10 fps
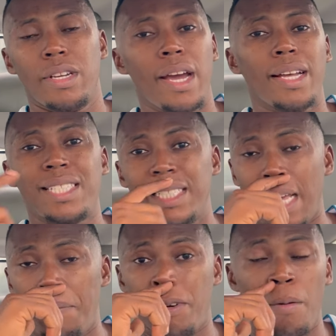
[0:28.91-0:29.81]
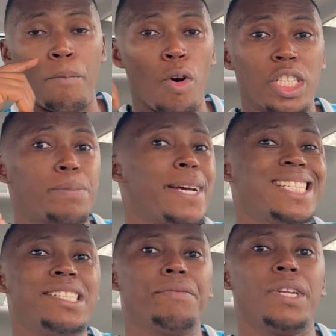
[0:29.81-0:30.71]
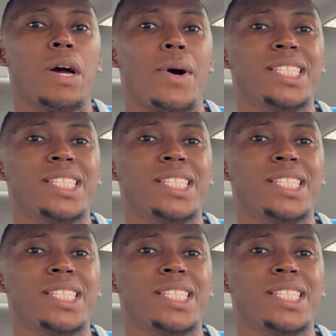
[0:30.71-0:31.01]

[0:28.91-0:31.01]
yeah, things have become more expensive now.